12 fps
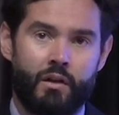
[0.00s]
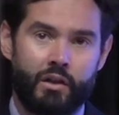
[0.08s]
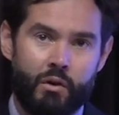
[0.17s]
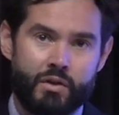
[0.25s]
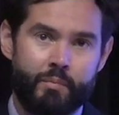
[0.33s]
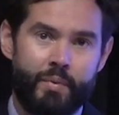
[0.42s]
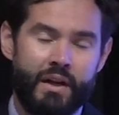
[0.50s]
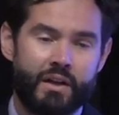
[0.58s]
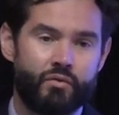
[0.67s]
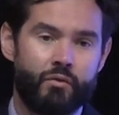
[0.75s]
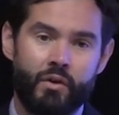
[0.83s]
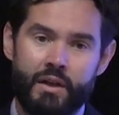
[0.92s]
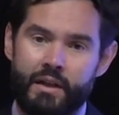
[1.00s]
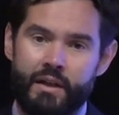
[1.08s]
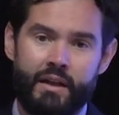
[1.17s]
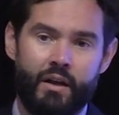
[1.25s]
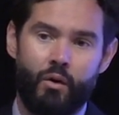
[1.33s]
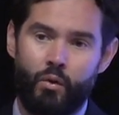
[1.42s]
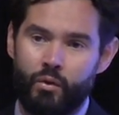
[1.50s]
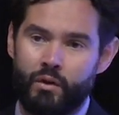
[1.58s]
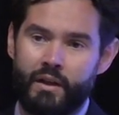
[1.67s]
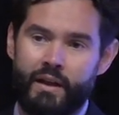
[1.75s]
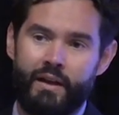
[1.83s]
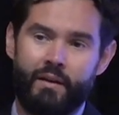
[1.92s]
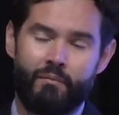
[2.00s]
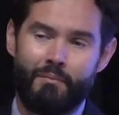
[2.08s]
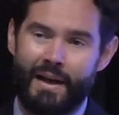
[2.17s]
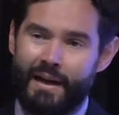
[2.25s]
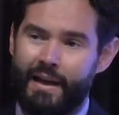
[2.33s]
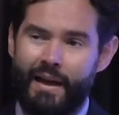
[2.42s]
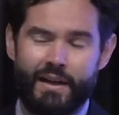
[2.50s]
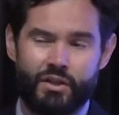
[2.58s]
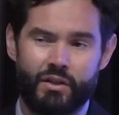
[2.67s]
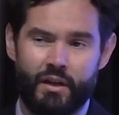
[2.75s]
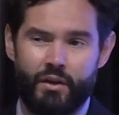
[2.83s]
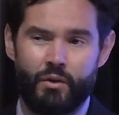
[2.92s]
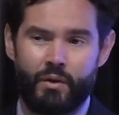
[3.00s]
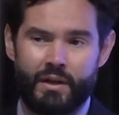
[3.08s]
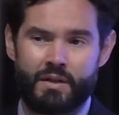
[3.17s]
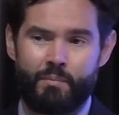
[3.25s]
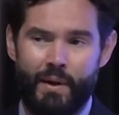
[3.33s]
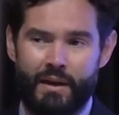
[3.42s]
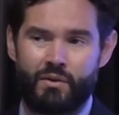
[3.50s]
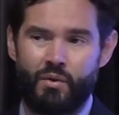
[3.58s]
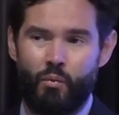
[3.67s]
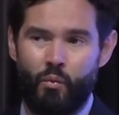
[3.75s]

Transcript: Clozapine is really the only medication that you would expect to